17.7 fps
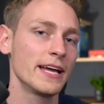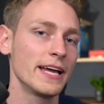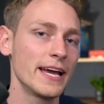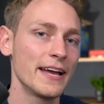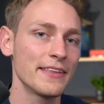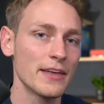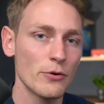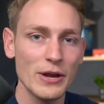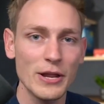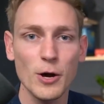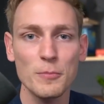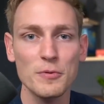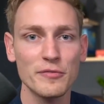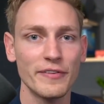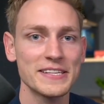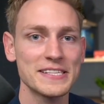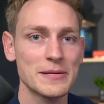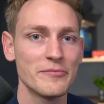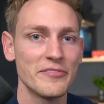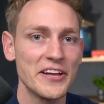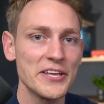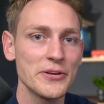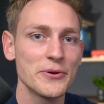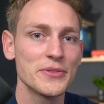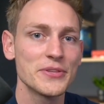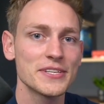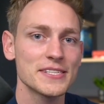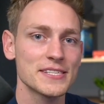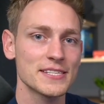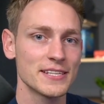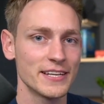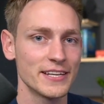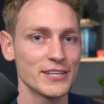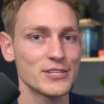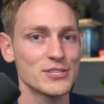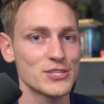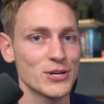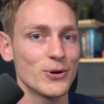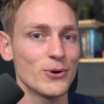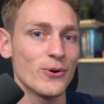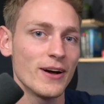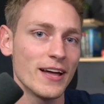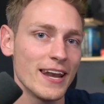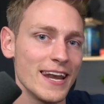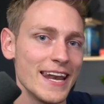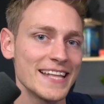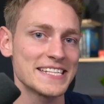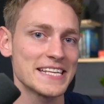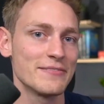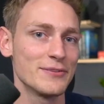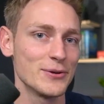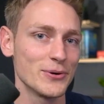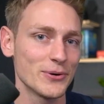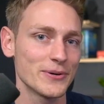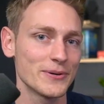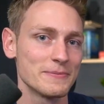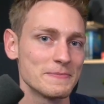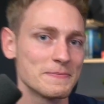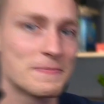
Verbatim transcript: And I really hope you find some value in this, so let's have a look.